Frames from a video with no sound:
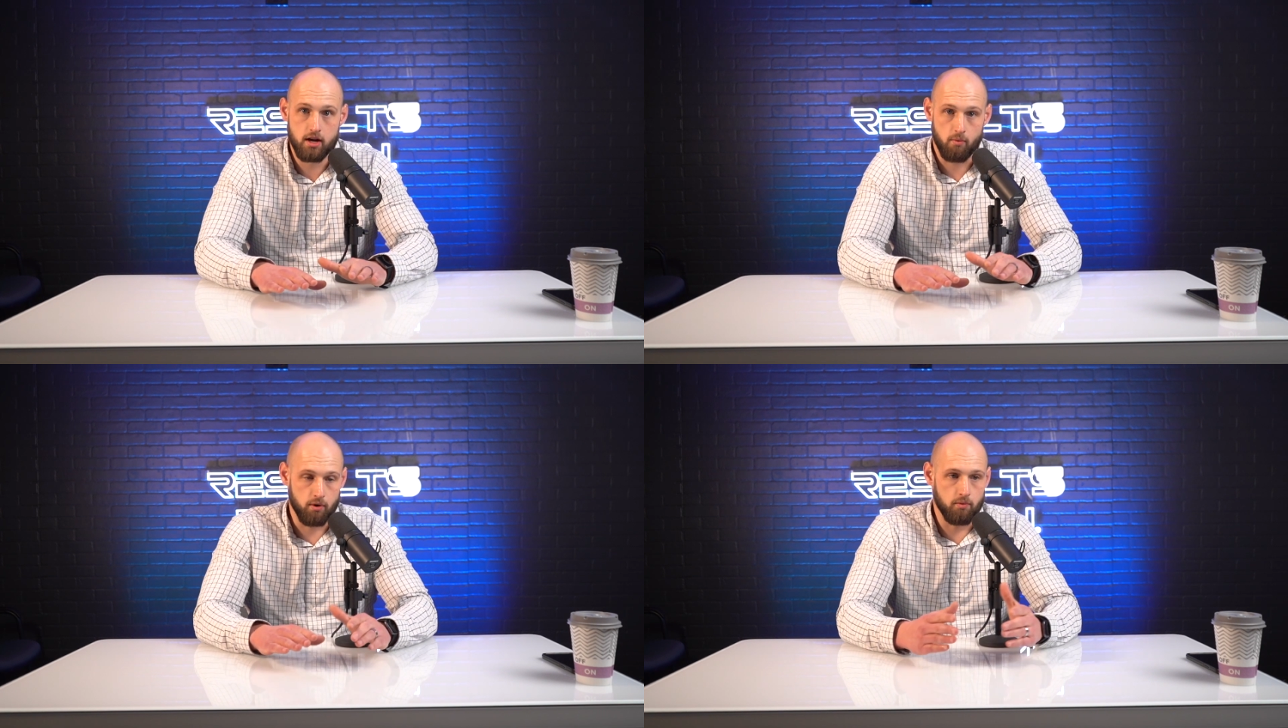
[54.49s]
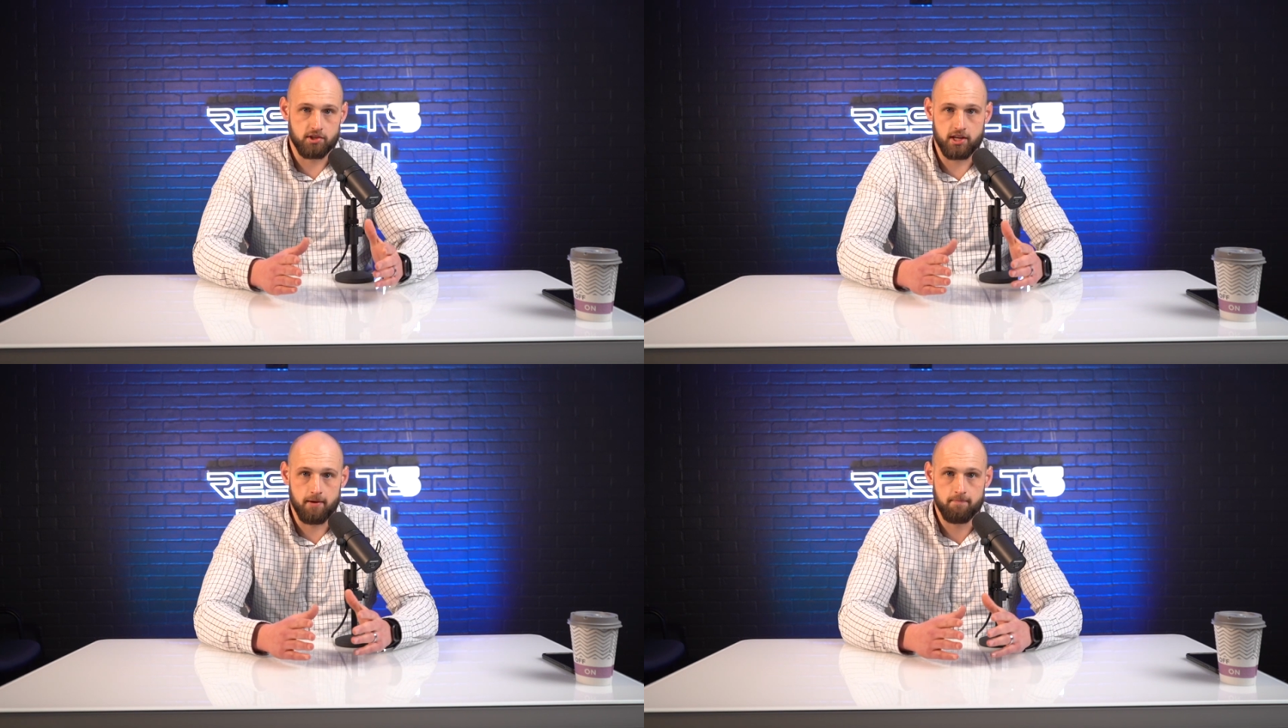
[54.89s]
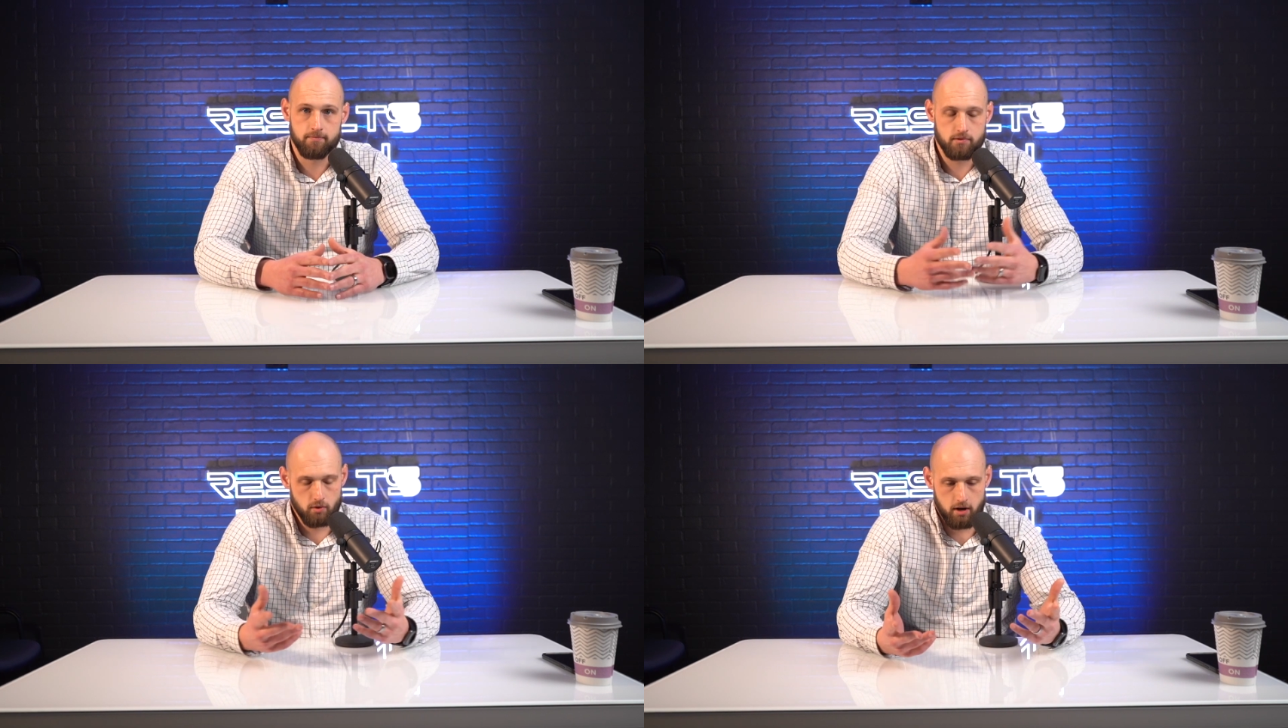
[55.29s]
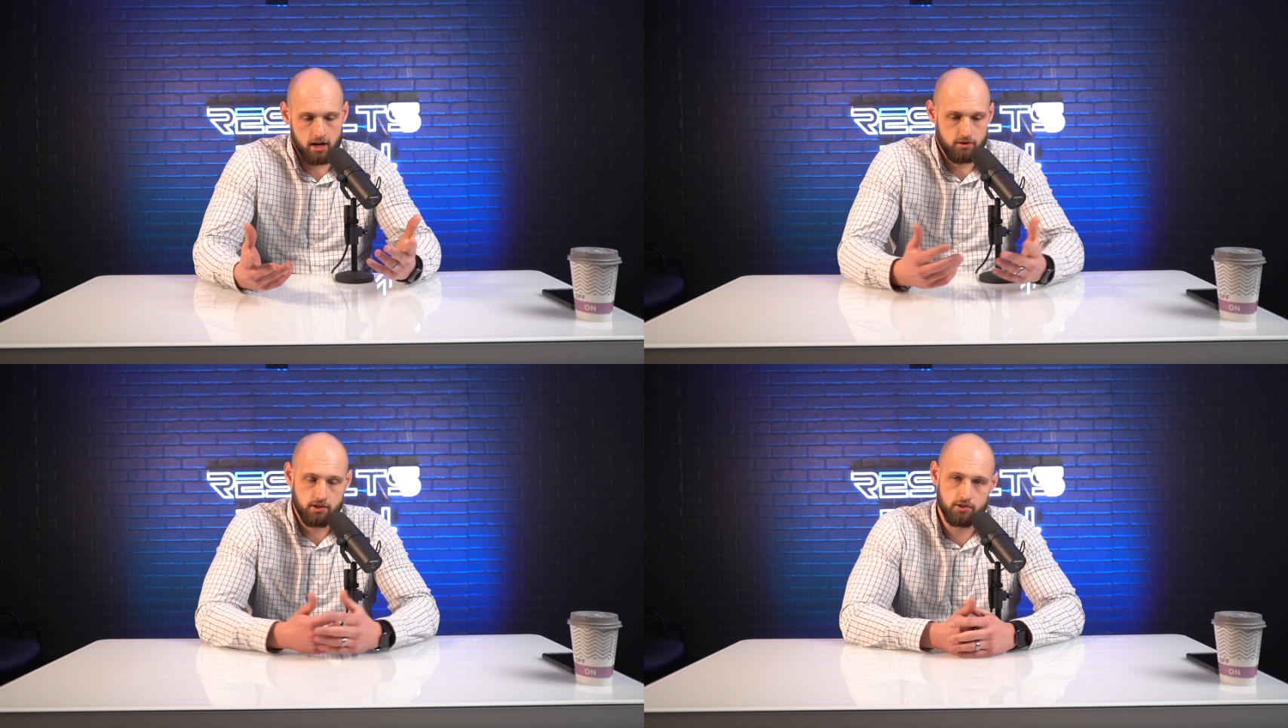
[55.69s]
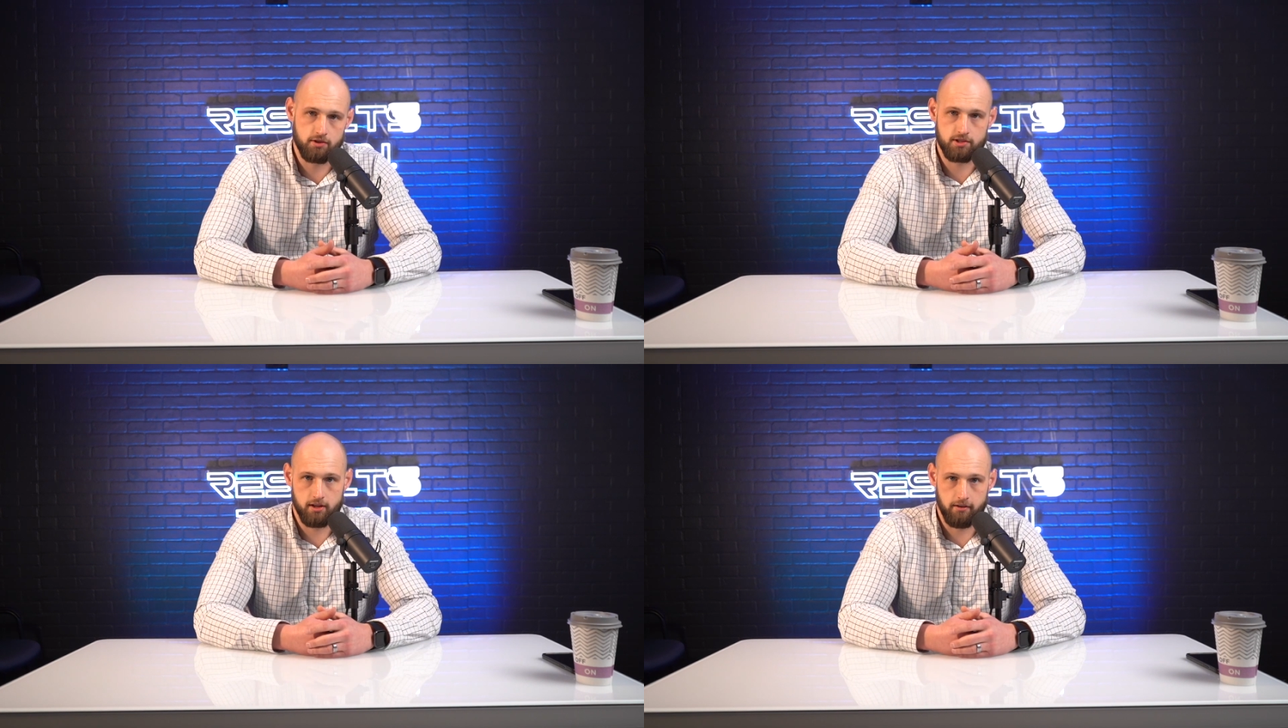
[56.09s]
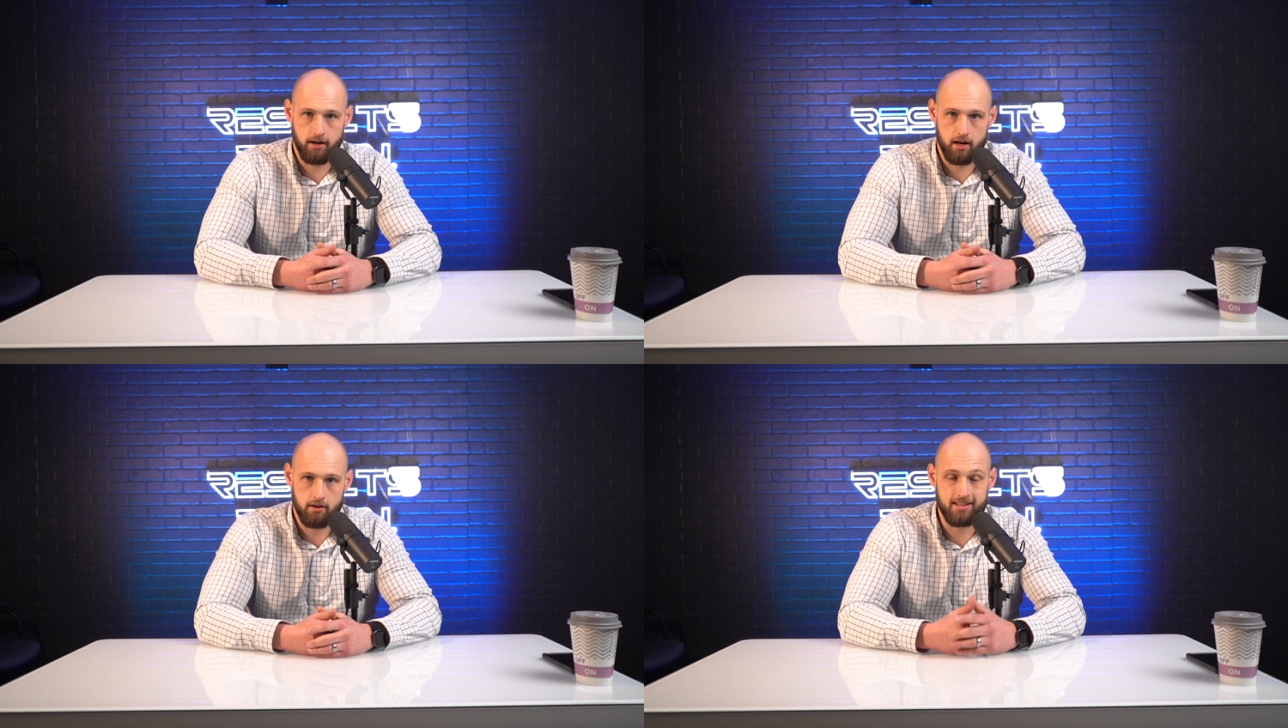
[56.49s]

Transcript: We don't want to say, so what has you considering selling right now?